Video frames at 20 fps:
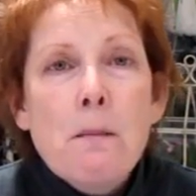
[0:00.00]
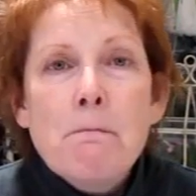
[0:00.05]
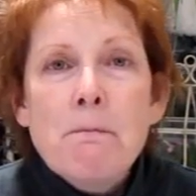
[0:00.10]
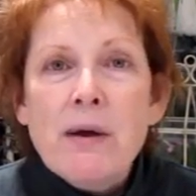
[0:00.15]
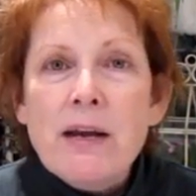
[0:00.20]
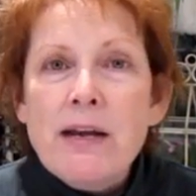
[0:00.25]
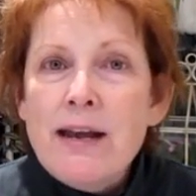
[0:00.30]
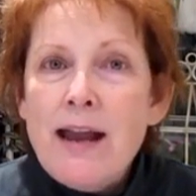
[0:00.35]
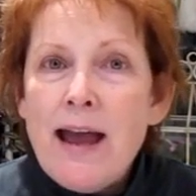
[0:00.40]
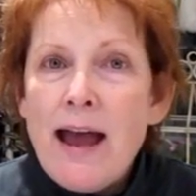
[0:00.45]

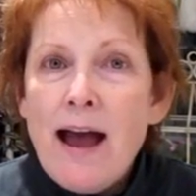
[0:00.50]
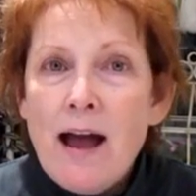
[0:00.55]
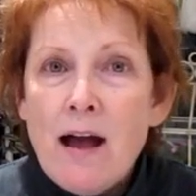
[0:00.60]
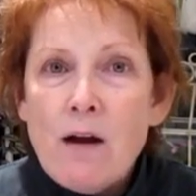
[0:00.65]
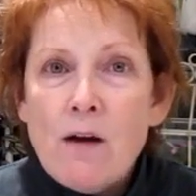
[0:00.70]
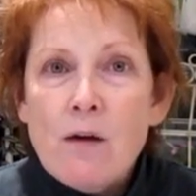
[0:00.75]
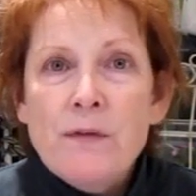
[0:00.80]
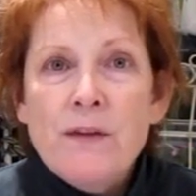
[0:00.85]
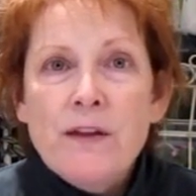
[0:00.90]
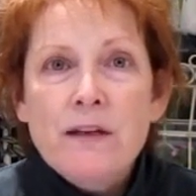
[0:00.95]
But
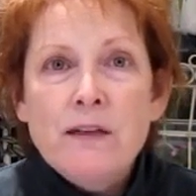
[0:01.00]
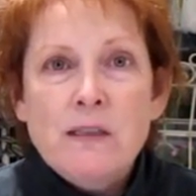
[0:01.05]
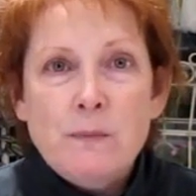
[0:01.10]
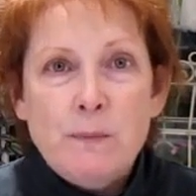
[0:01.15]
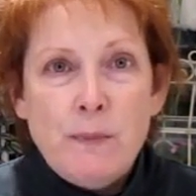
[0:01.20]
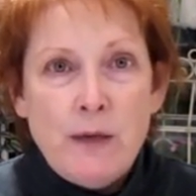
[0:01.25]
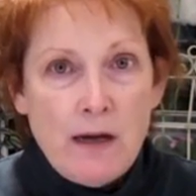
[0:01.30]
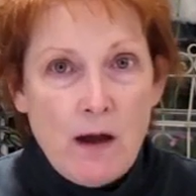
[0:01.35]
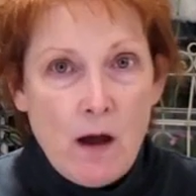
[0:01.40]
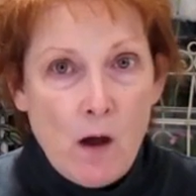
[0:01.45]
now that it's
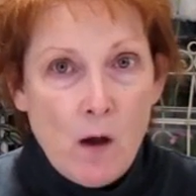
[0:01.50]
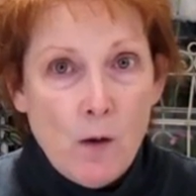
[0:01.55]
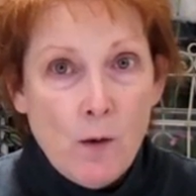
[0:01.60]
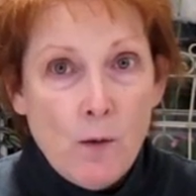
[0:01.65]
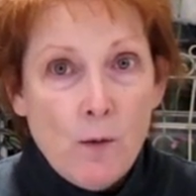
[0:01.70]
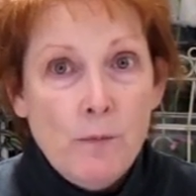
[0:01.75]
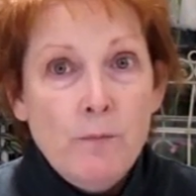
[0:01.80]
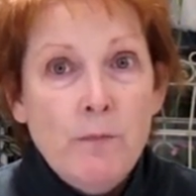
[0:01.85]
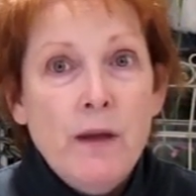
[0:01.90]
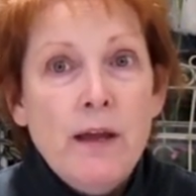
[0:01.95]
been
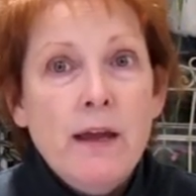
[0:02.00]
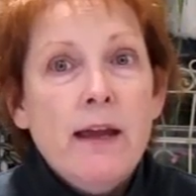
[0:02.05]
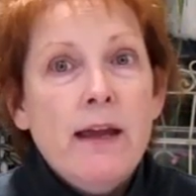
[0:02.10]
home